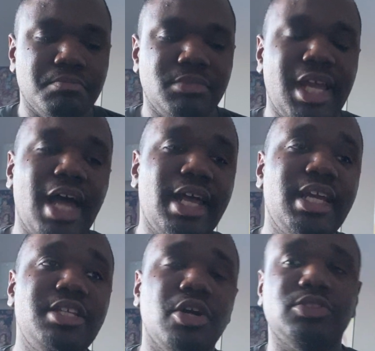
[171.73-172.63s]
Now that
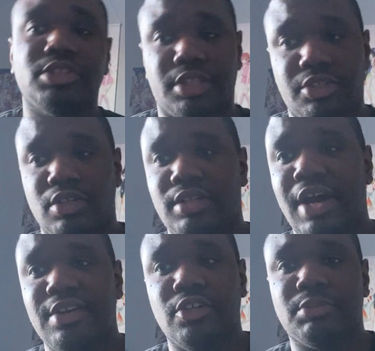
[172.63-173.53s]
he knows the cure,
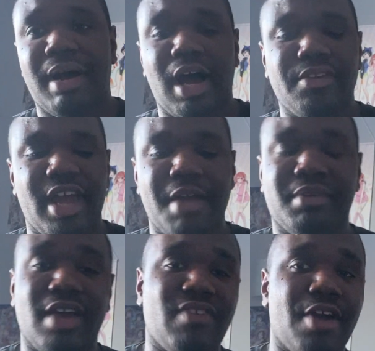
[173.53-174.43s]
now he knows about how the
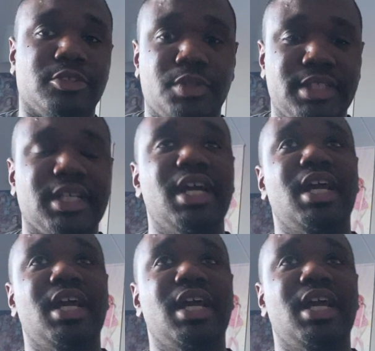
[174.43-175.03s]
MK virus is,